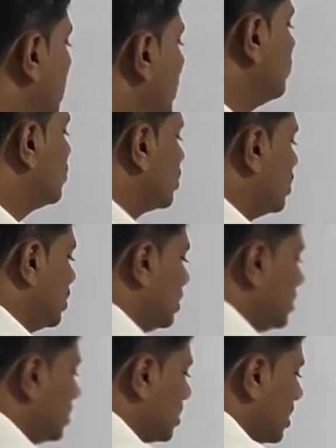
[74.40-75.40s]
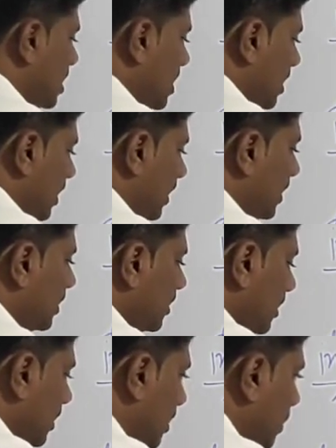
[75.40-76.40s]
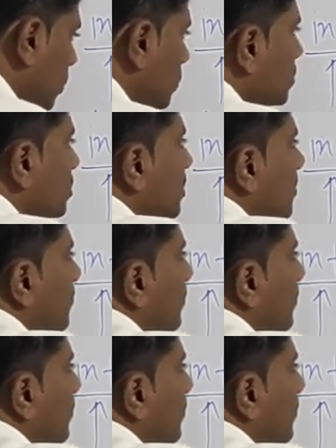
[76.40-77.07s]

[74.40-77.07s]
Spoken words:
name suggests, it gives